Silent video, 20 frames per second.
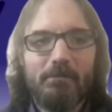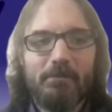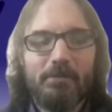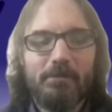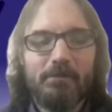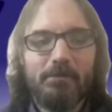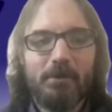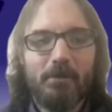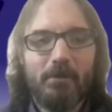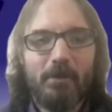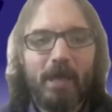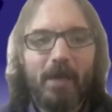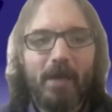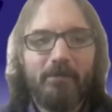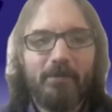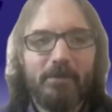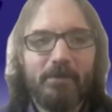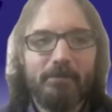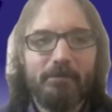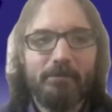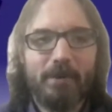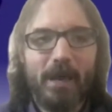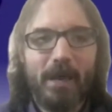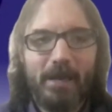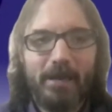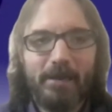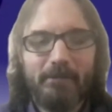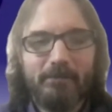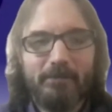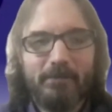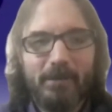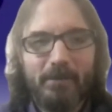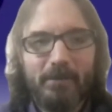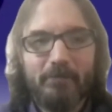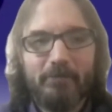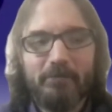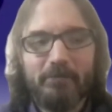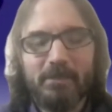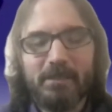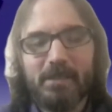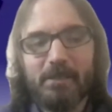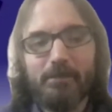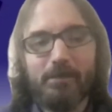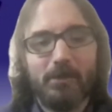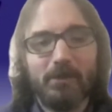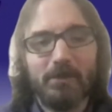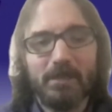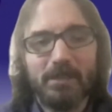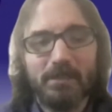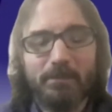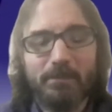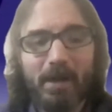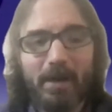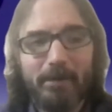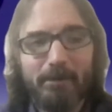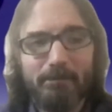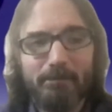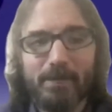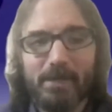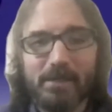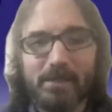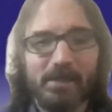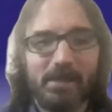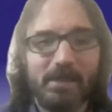you don't have them buy with the ability to buy big